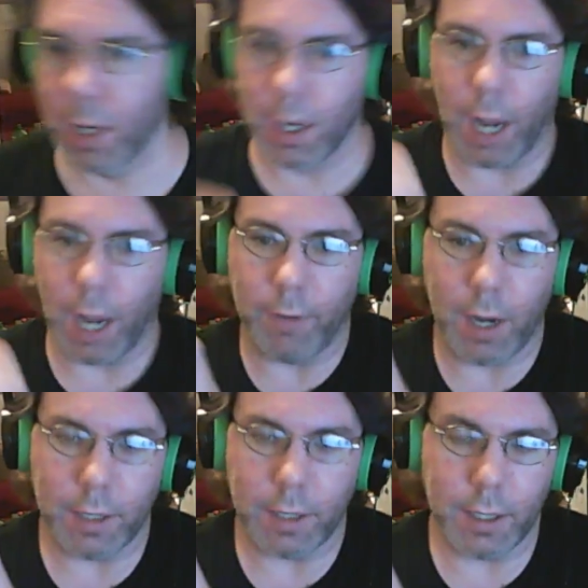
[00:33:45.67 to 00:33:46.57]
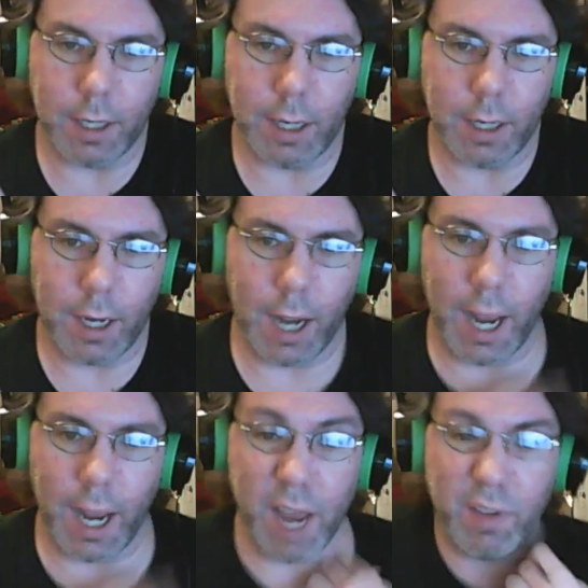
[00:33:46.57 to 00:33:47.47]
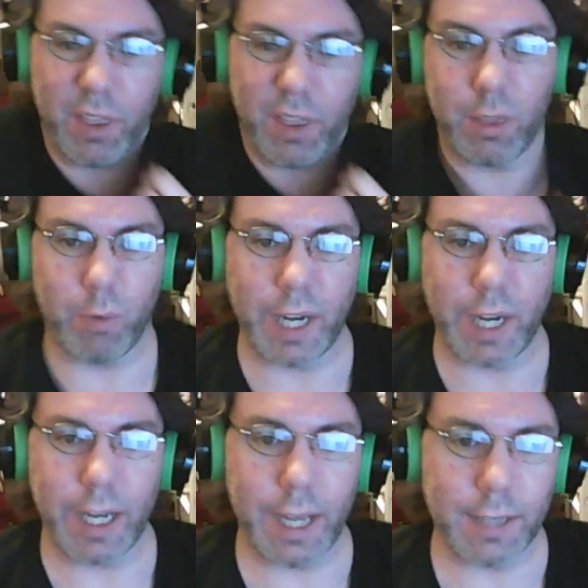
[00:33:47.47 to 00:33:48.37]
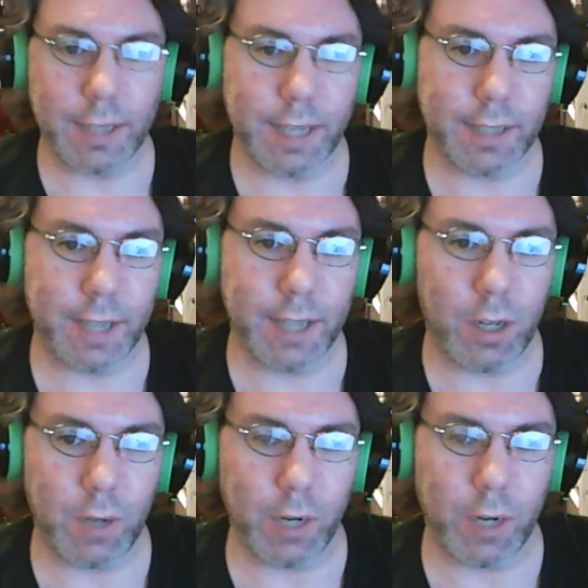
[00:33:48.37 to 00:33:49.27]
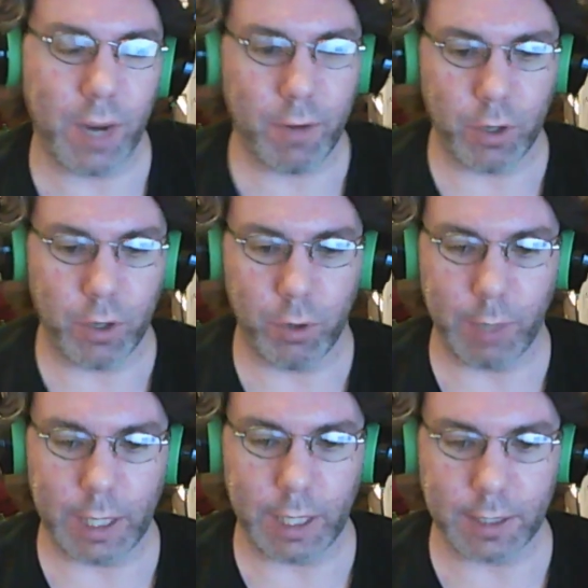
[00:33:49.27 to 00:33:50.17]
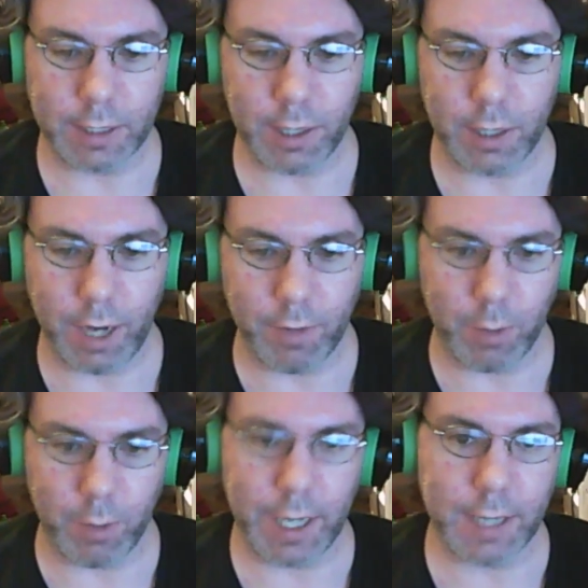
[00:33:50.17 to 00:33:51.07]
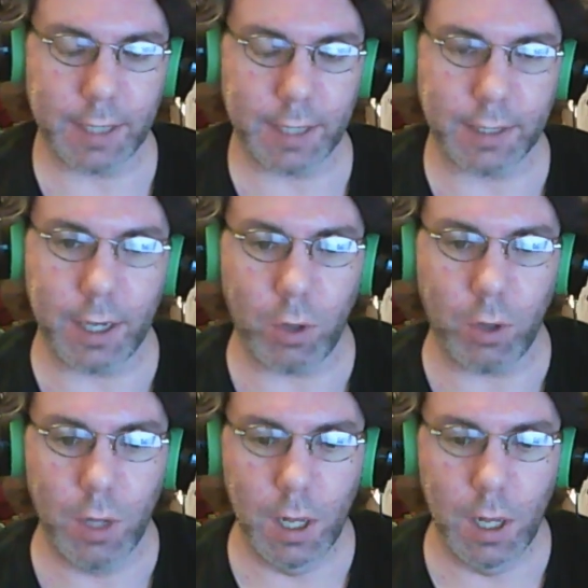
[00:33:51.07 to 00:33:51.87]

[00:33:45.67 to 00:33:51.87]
I've got... I have a 3DS XL. I don't have a new 3DS XL. I have a 3DS XL.